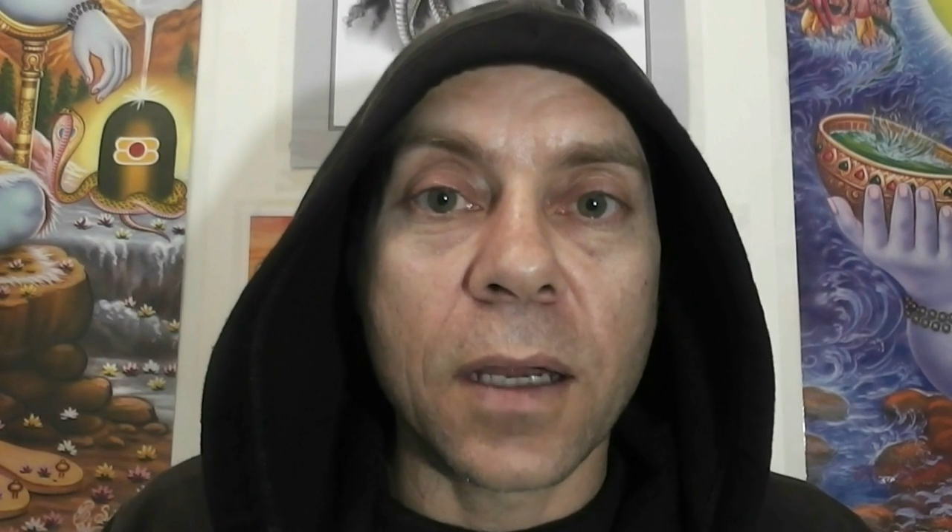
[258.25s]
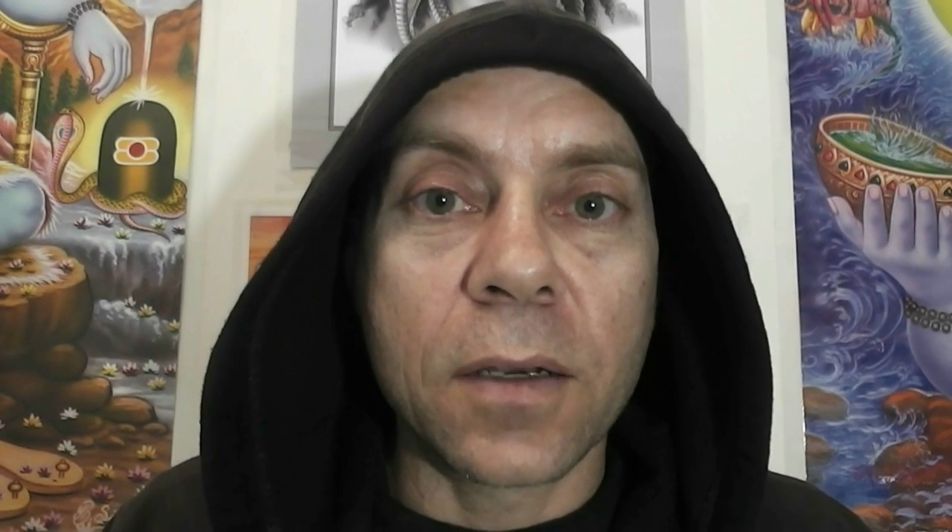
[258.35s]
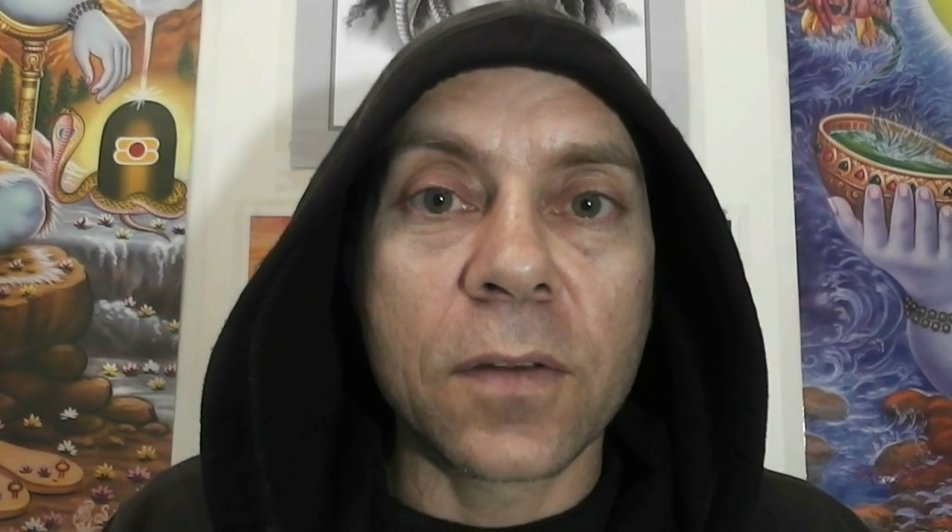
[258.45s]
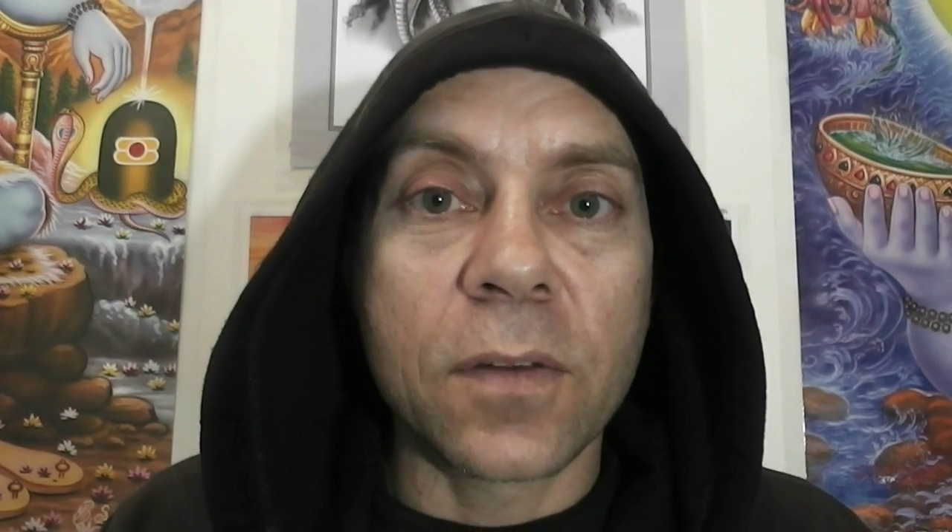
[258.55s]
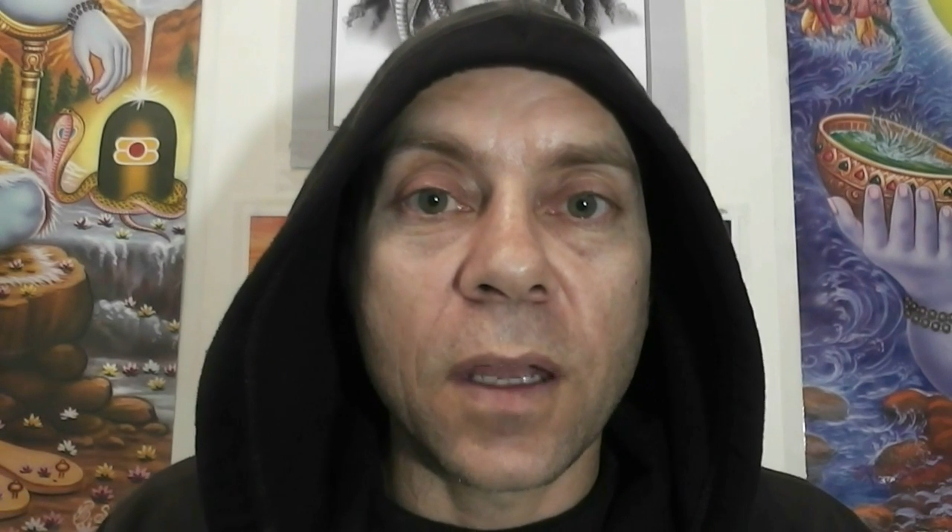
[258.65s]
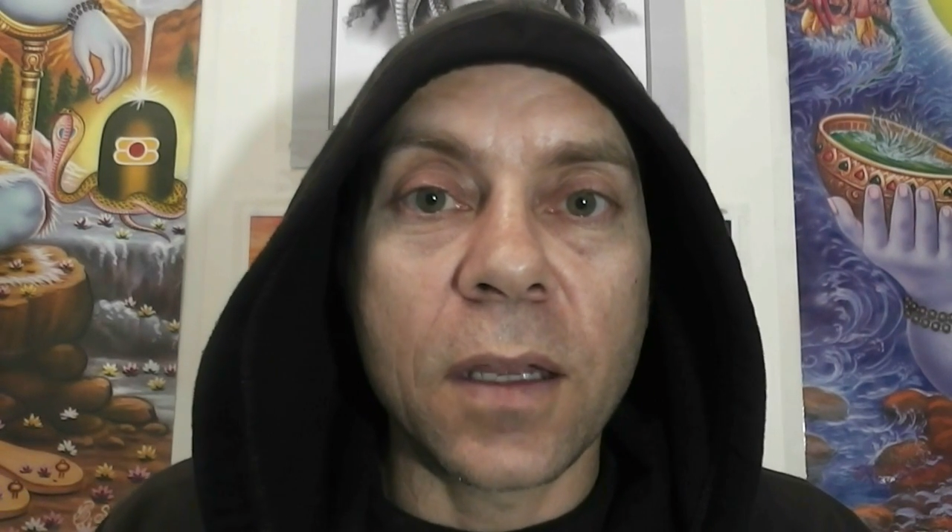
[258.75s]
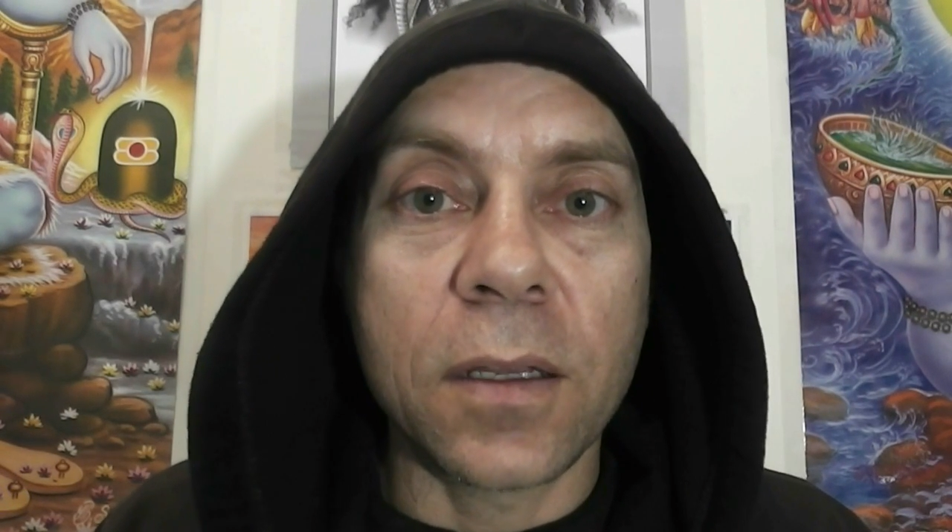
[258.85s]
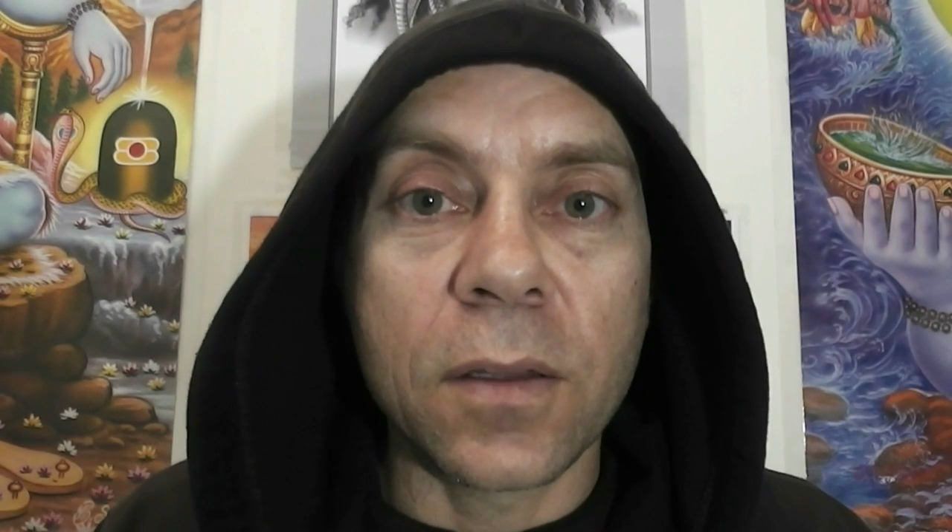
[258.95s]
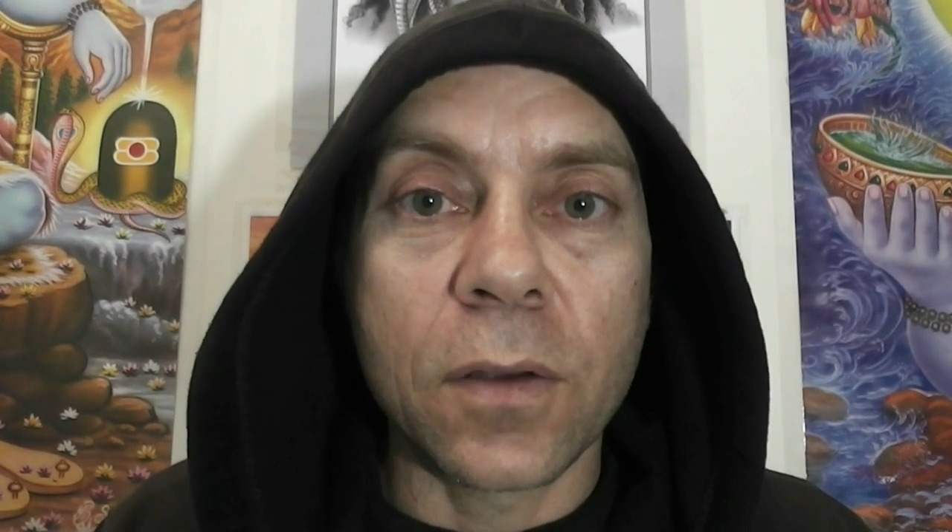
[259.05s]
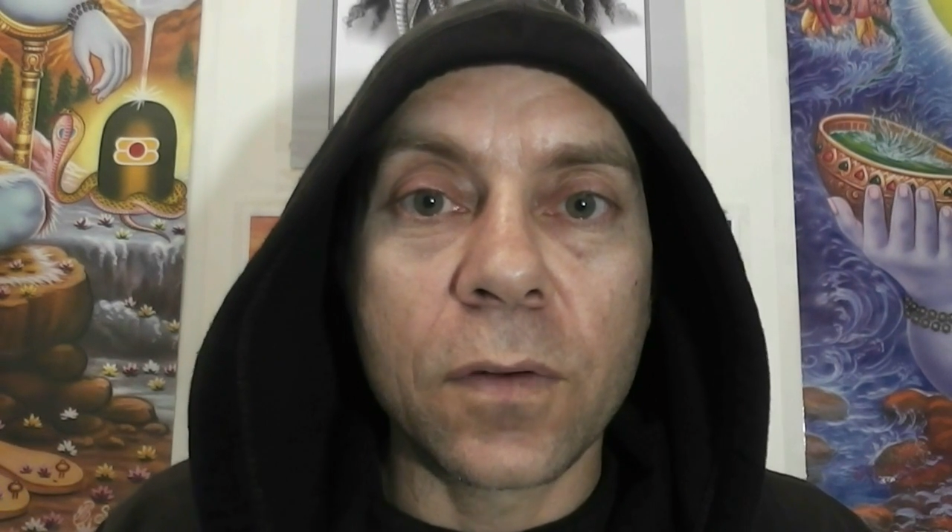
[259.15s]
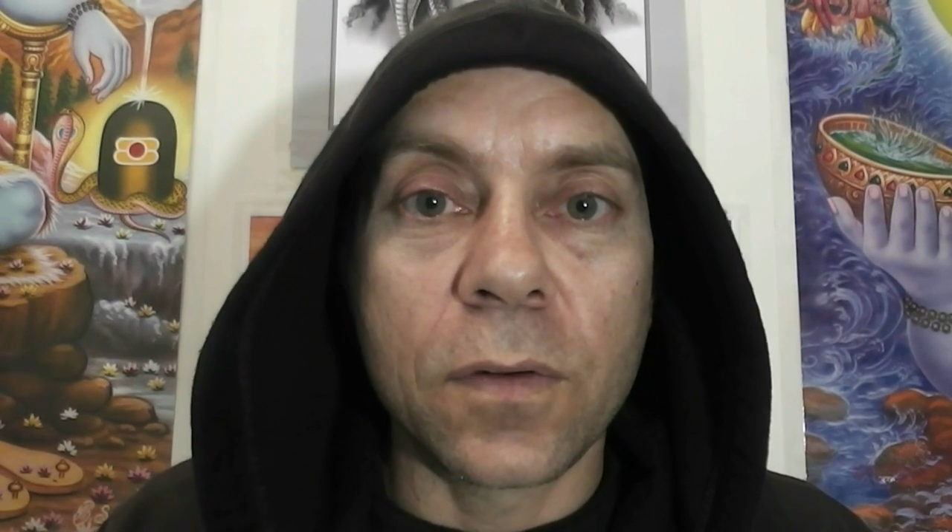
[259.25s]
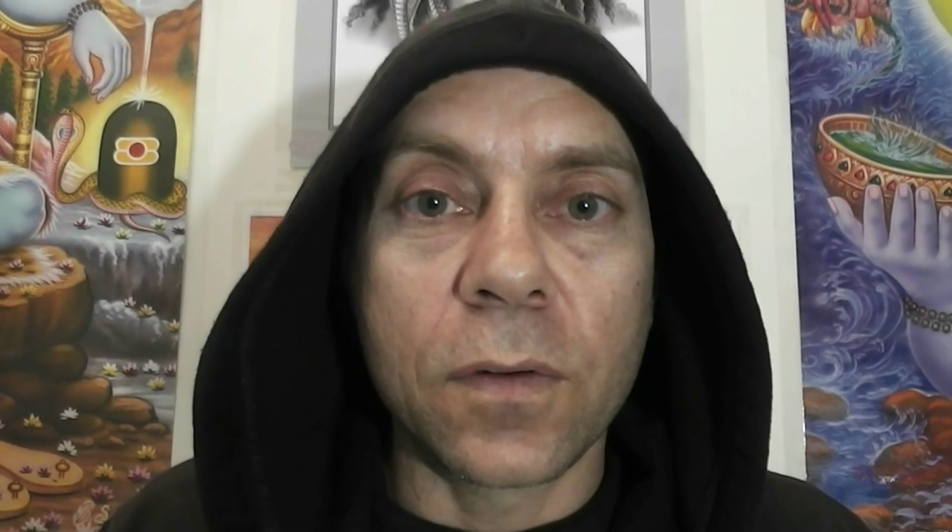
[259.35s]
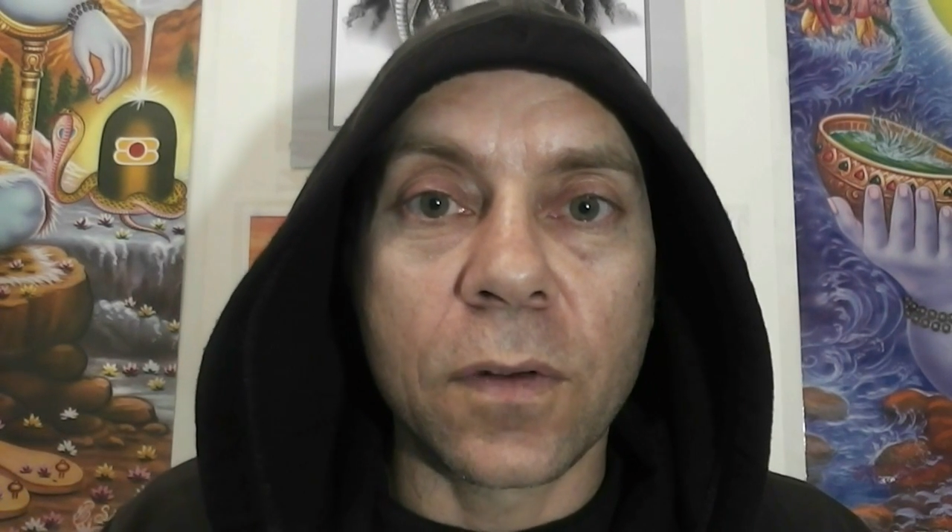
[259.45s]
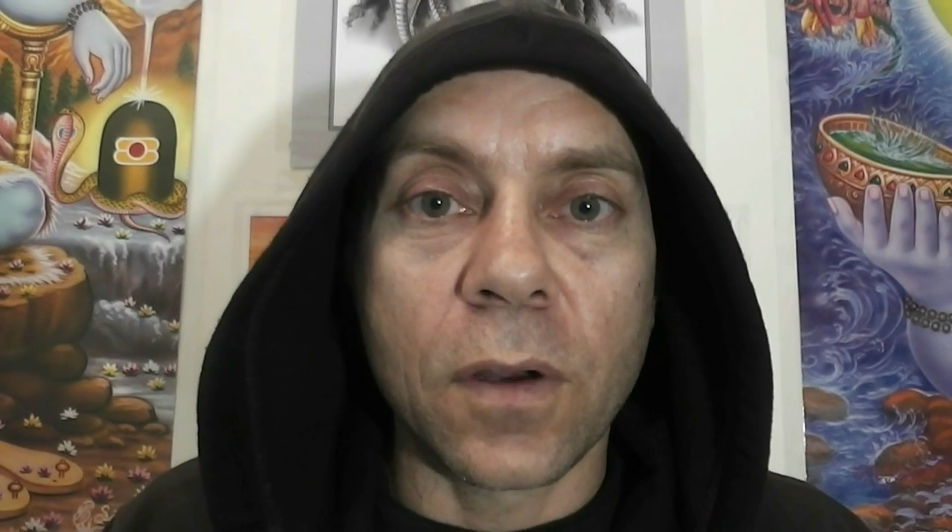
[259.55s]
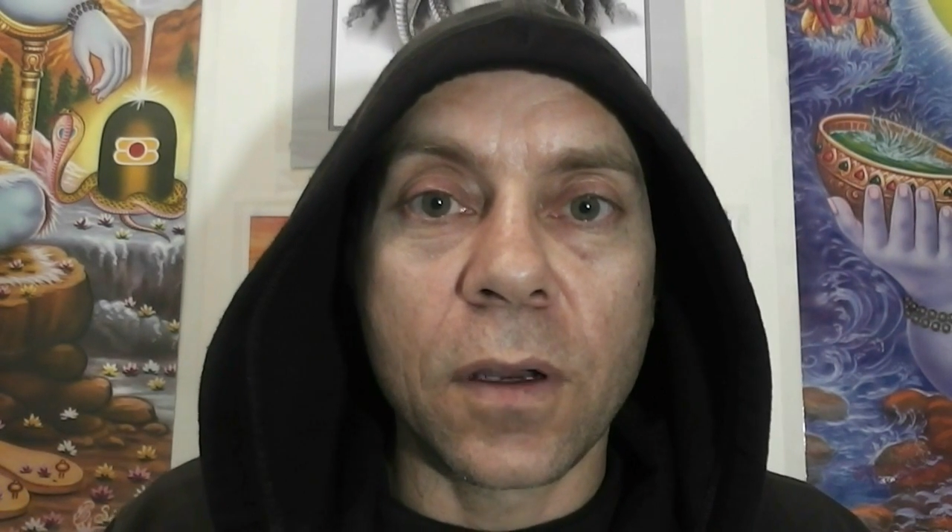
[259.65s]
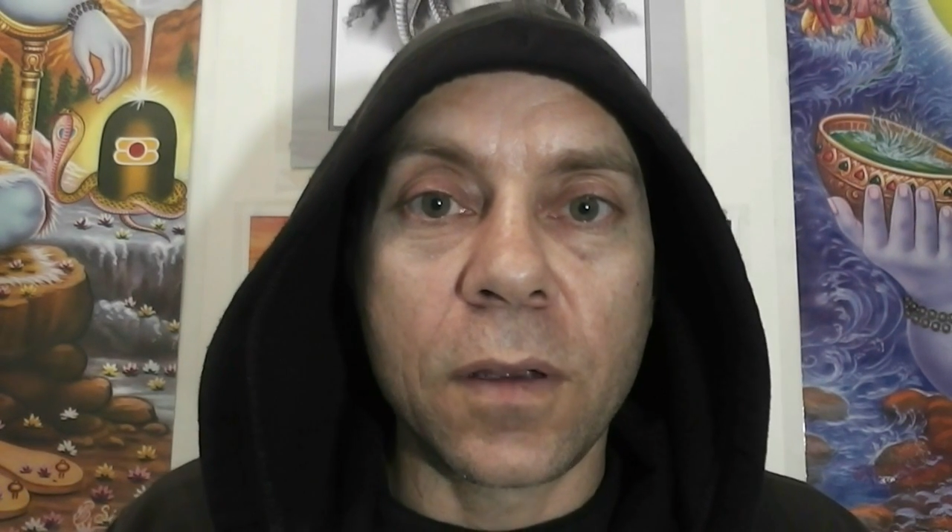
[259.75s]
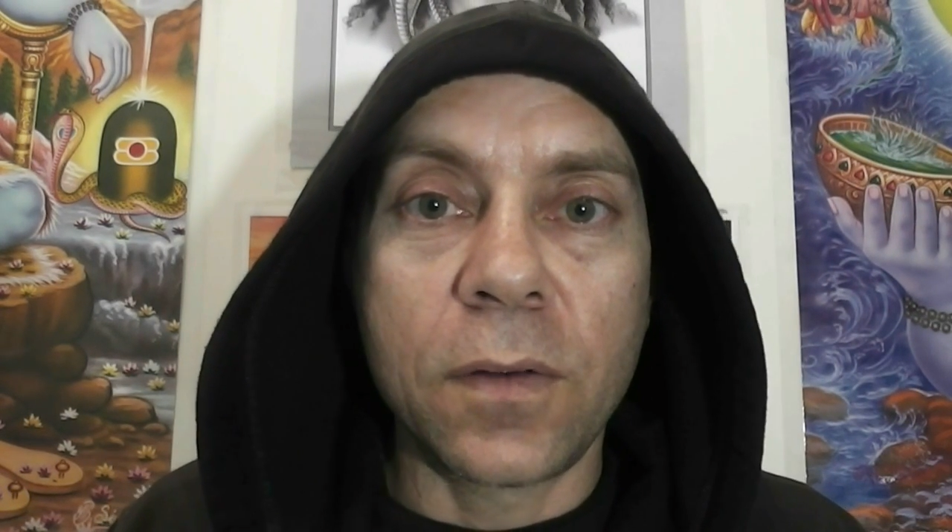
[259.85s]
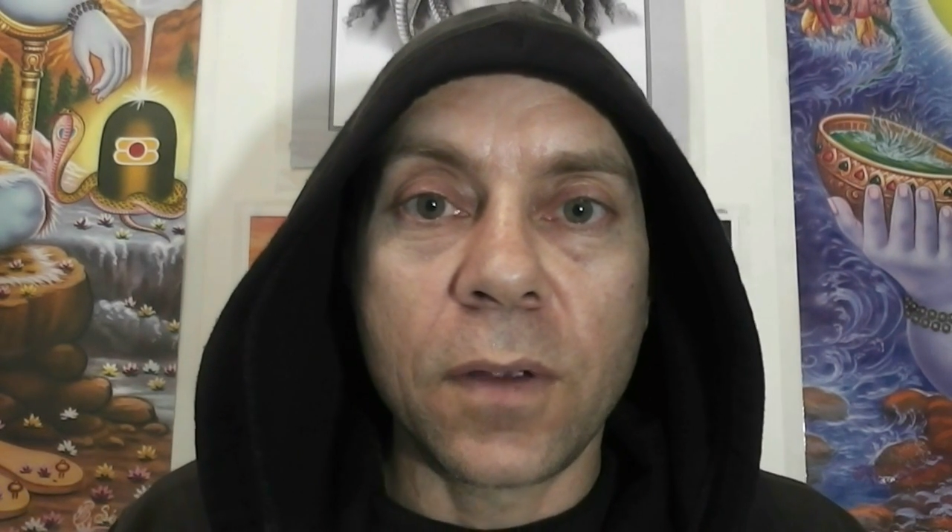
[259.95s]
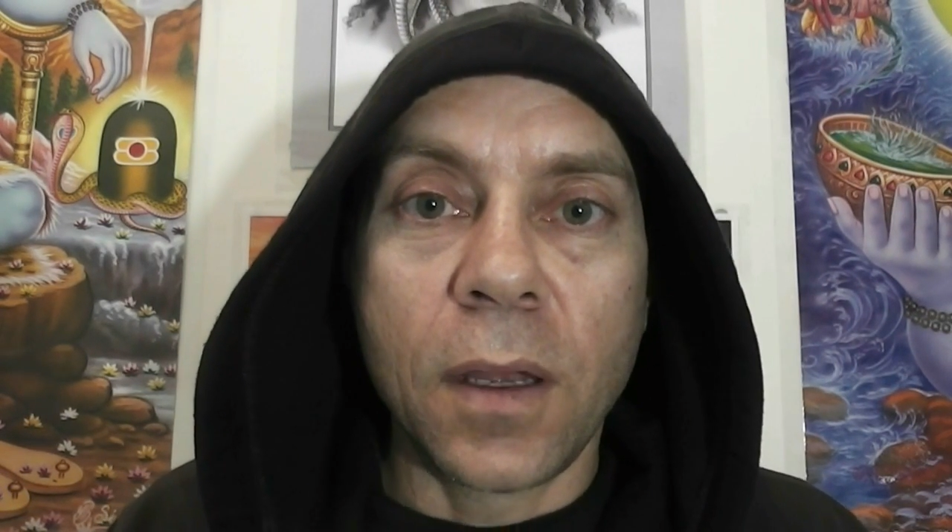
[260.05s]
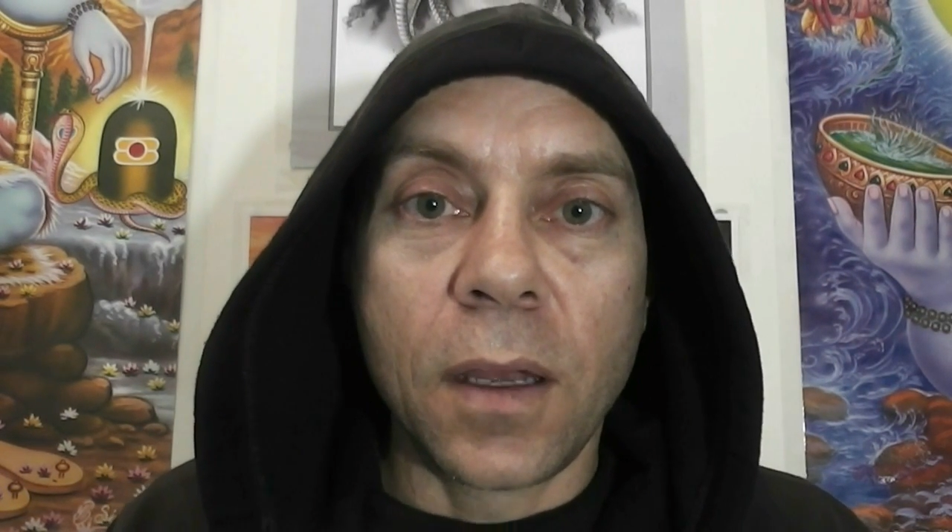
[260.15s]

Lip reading: understanding those desires